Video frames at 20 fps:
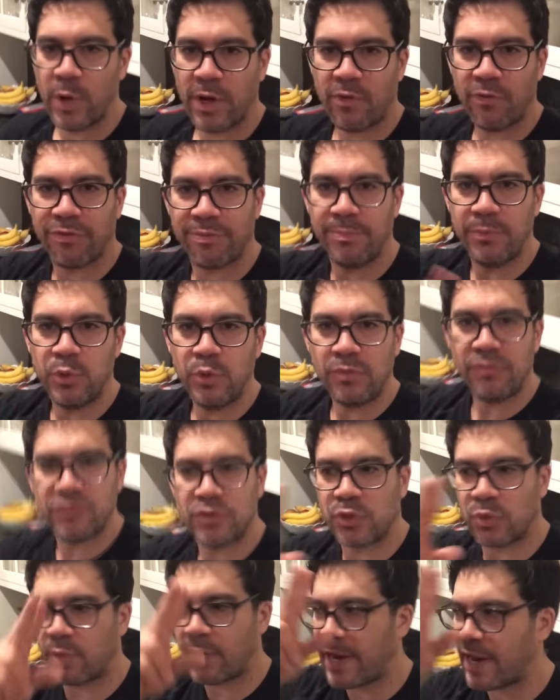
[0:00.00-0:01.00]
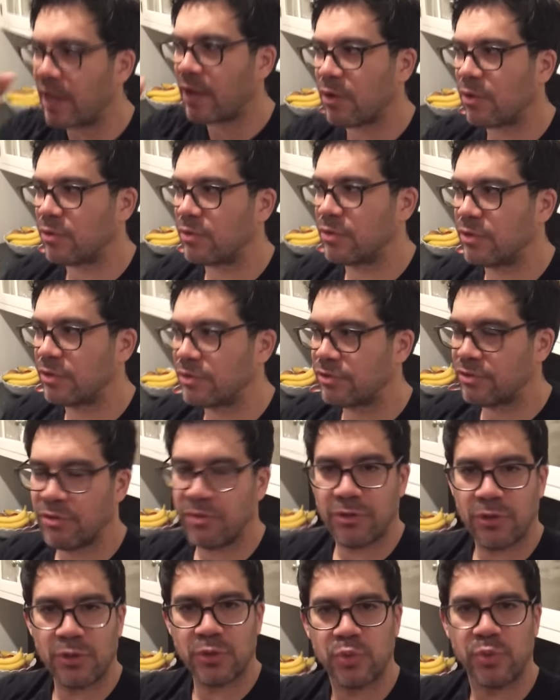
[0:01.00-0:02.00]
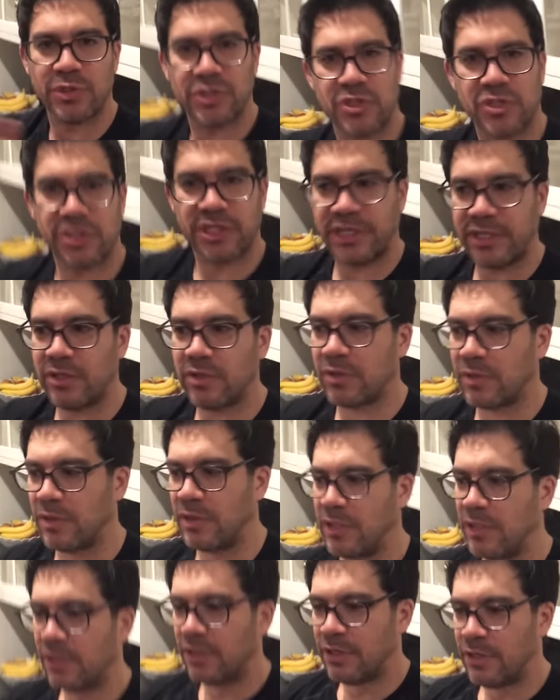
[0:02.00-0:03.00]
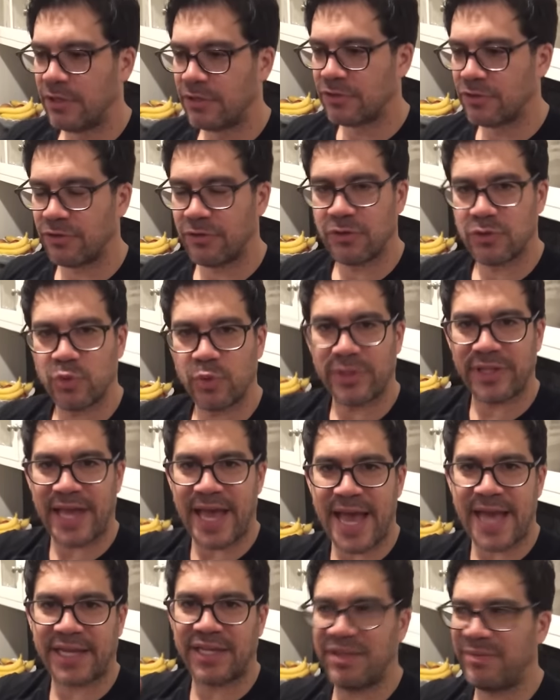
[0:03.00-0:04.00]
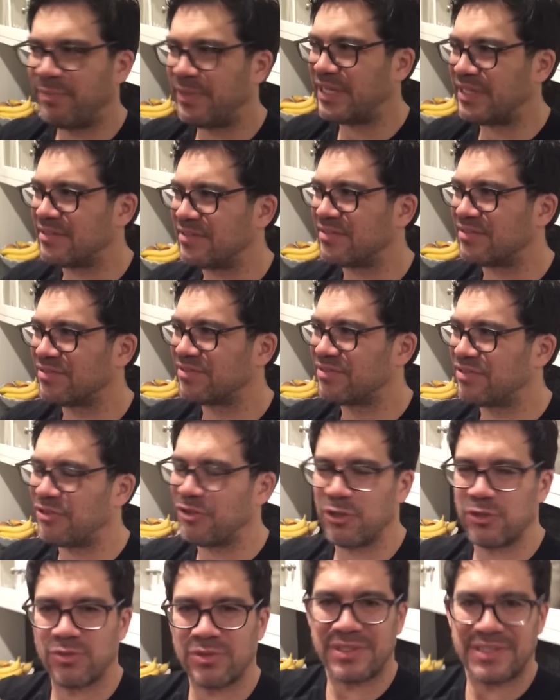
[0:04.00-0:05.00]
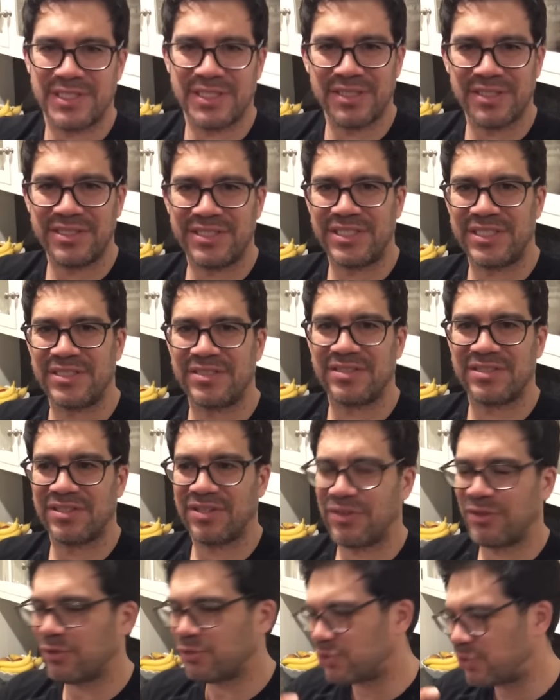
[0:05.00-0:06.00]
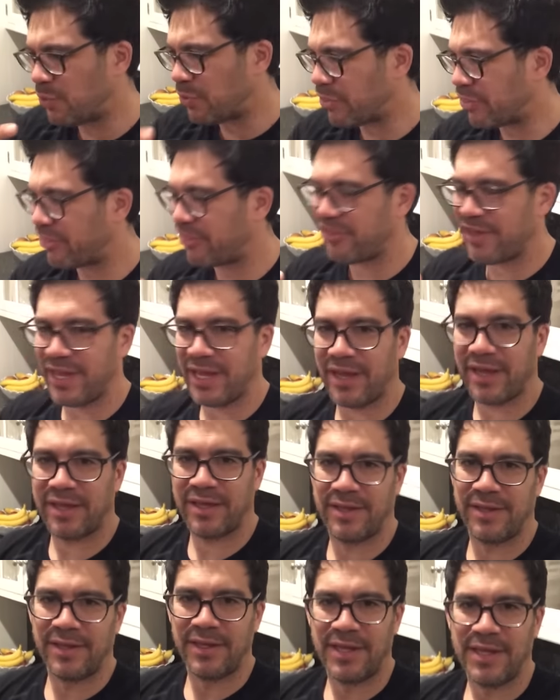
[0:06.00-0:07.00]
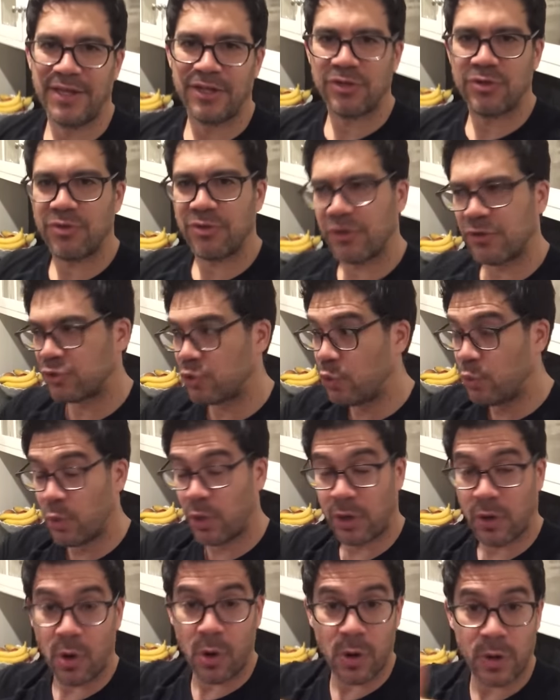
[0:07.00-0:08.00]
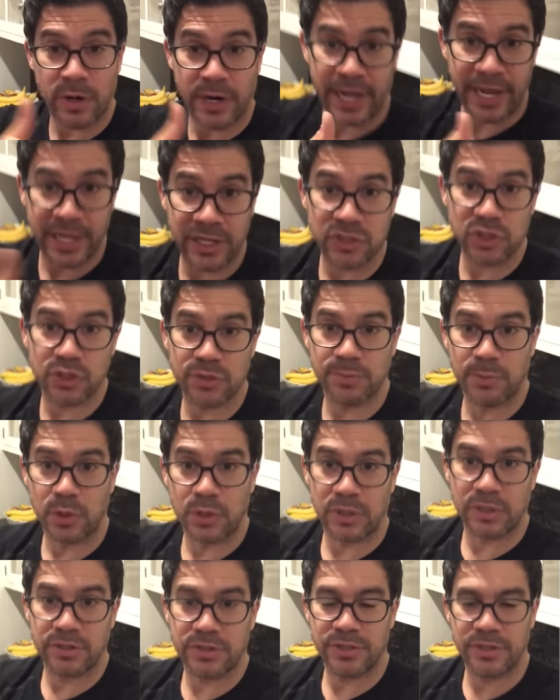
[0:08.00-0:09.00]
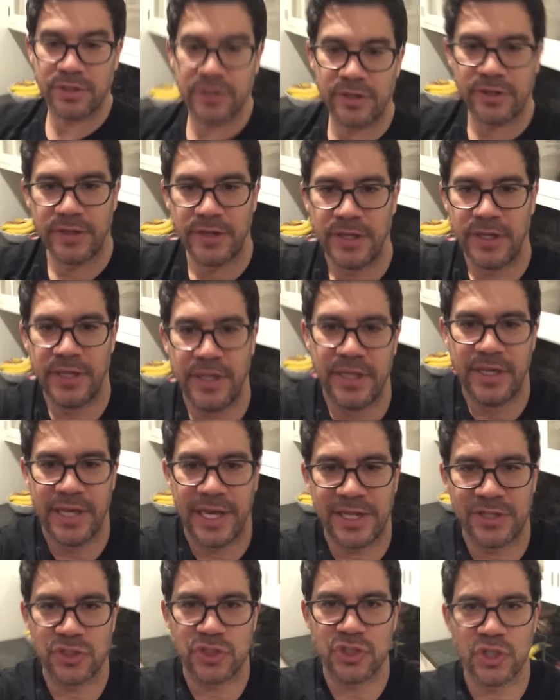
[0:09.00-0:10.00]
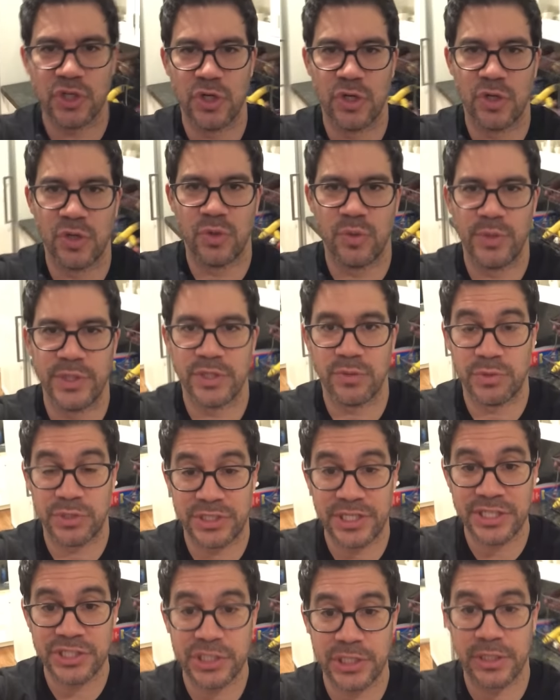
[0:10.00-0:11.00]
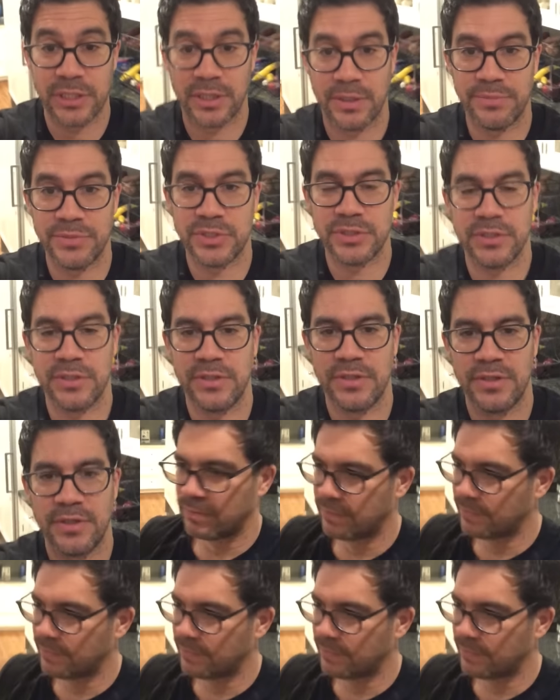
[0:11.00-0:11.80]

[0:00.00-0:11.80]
Wealth moves around to those with skill, to those with acumen, to those with diligence, to those who think, to those who work hard and smart. And so when the recession comes,